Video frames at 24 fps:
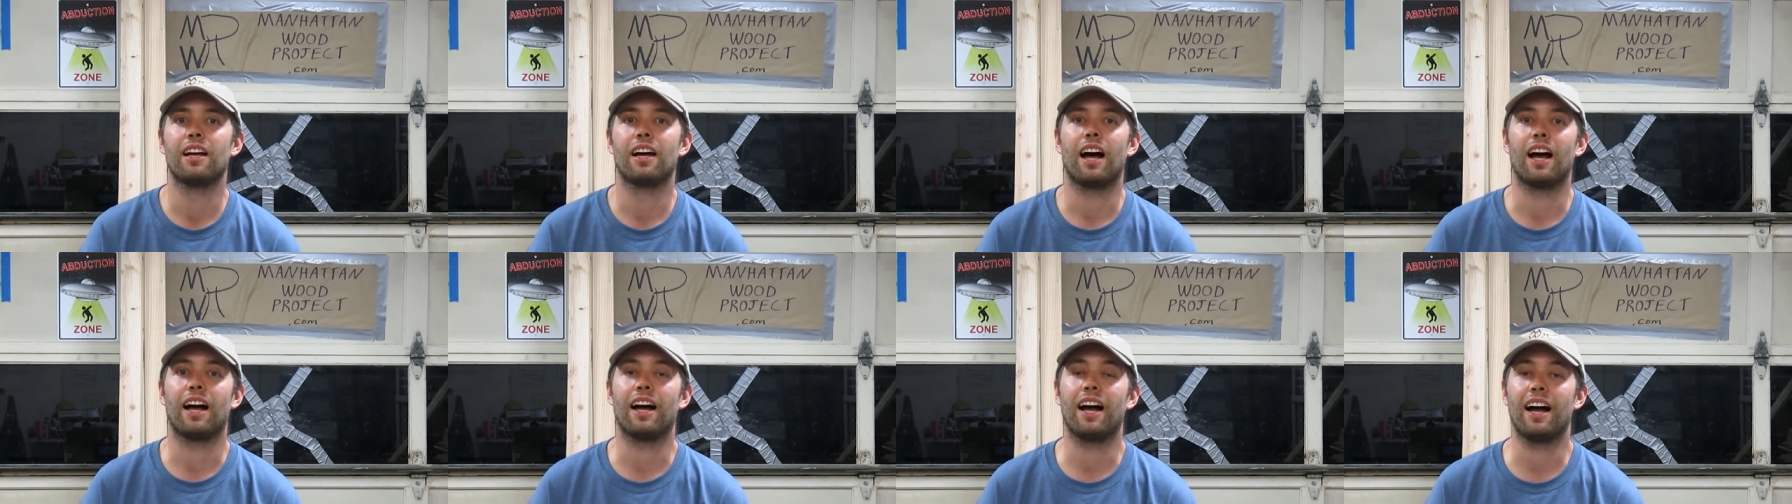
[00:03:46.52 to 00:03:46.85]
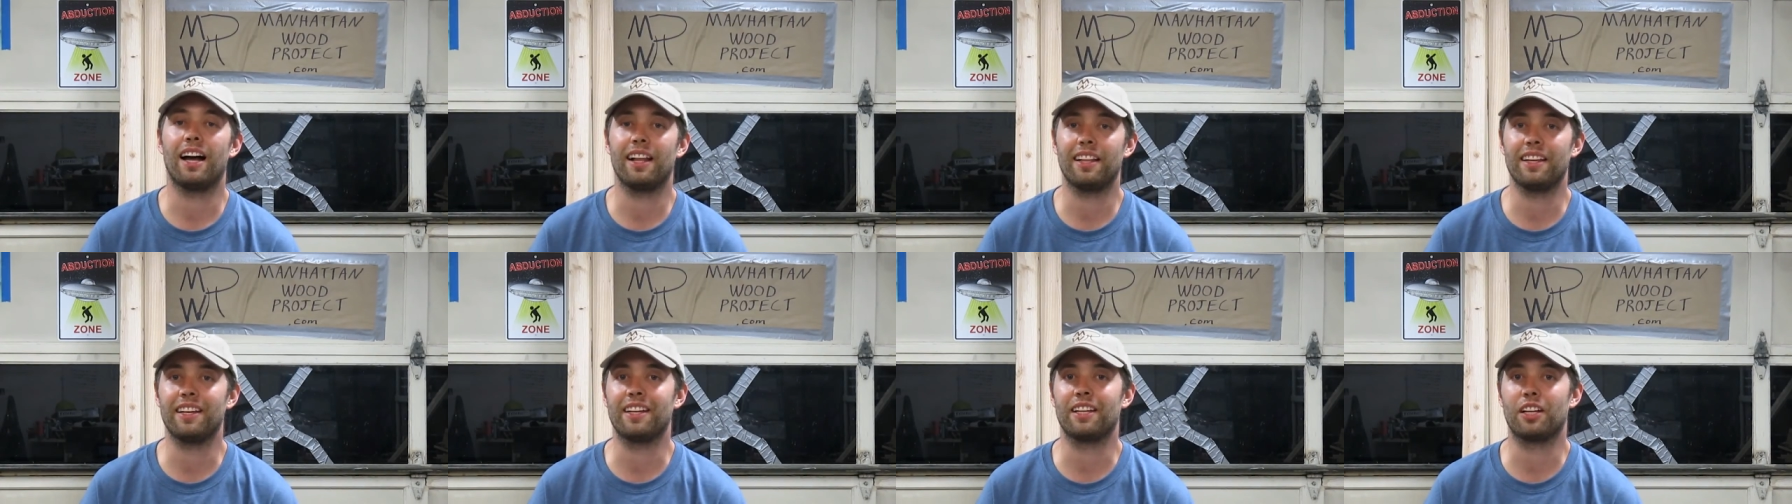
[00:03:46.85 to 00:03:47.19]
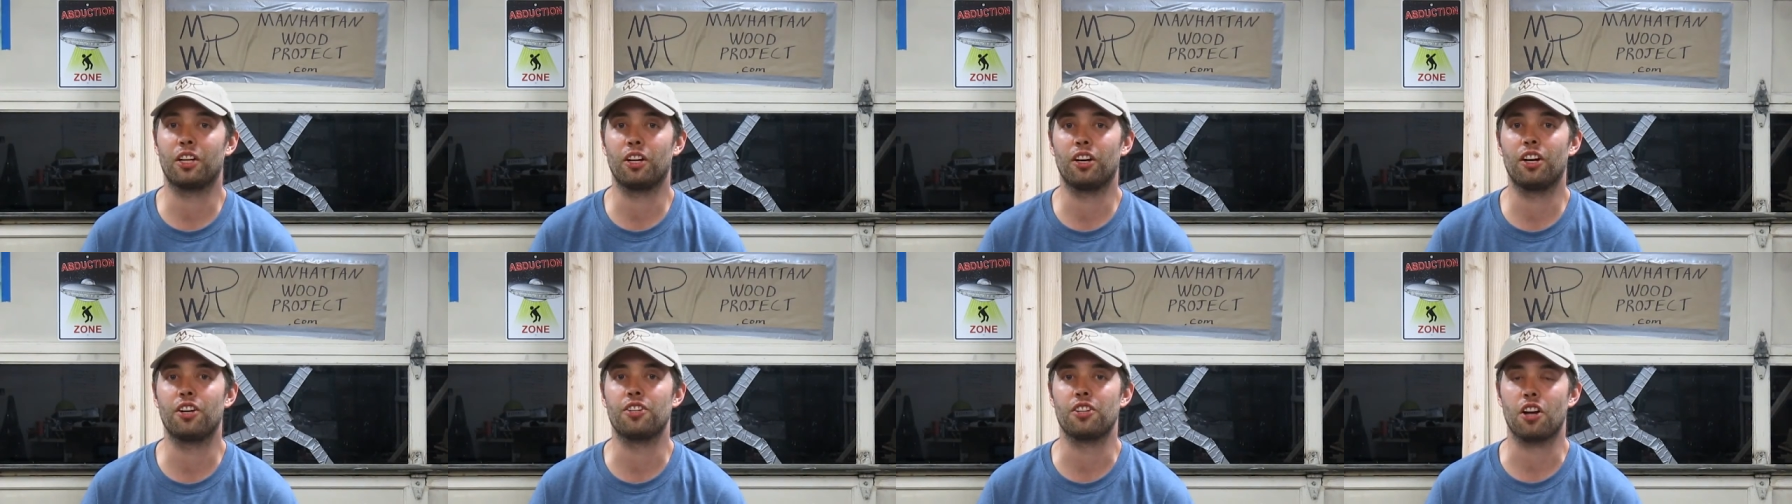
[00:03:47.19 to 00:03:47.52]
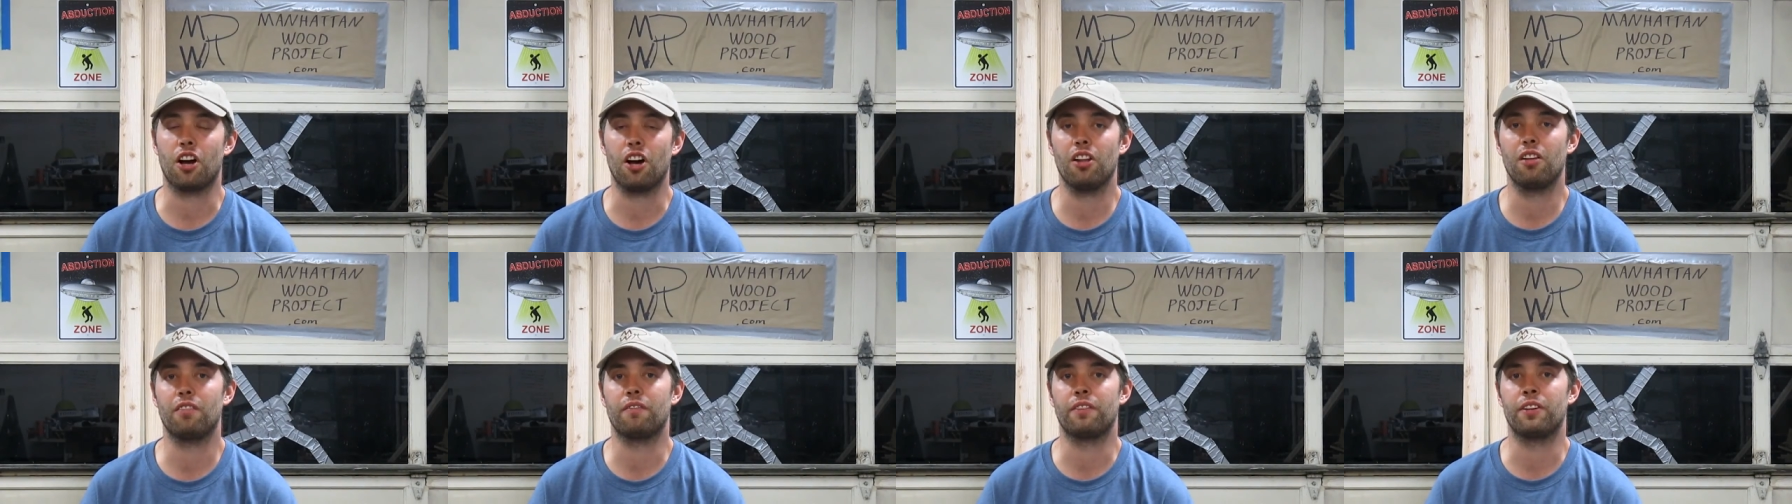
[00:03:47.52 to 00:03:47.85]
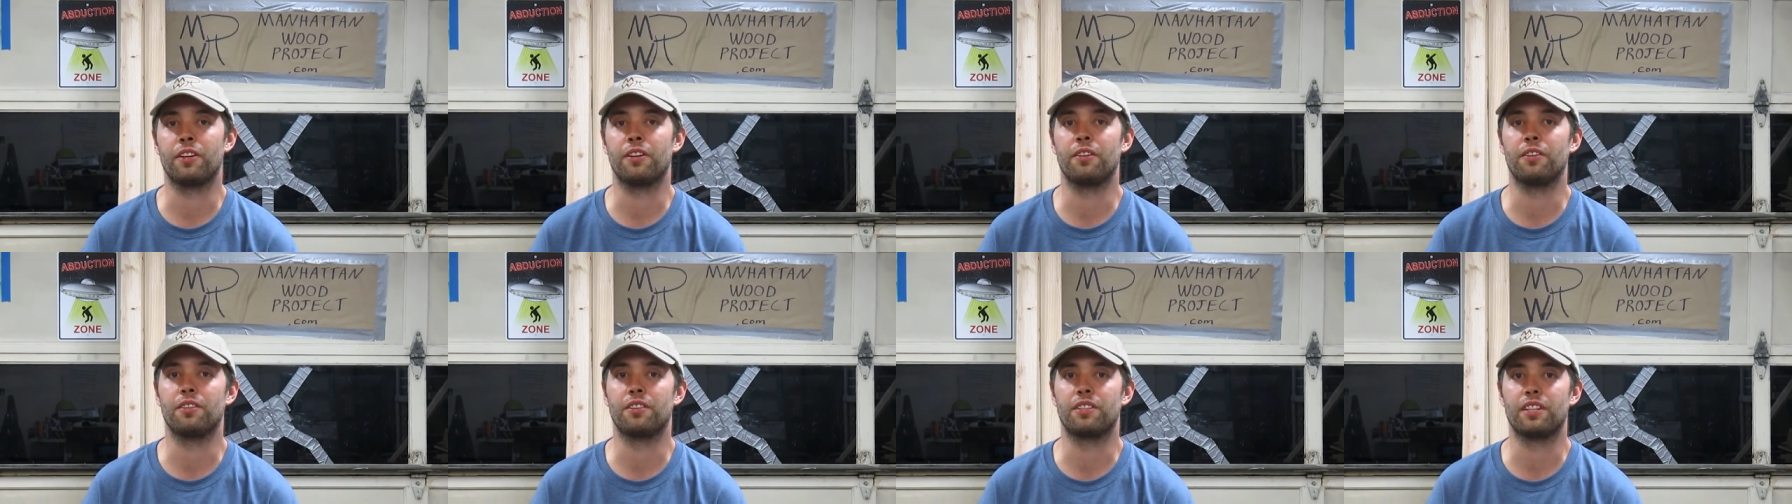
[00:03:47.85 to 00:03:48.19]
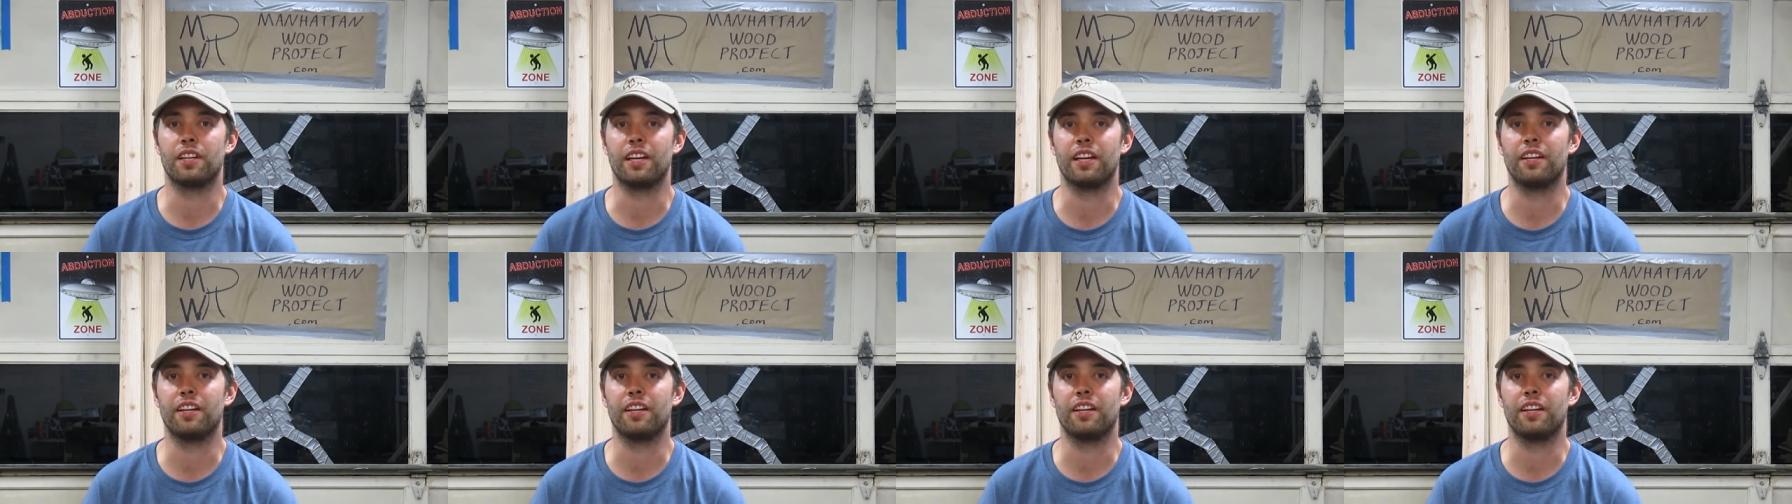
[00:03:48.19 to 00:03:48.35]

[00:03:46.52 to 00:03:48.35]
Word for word: I highly encourage all of you to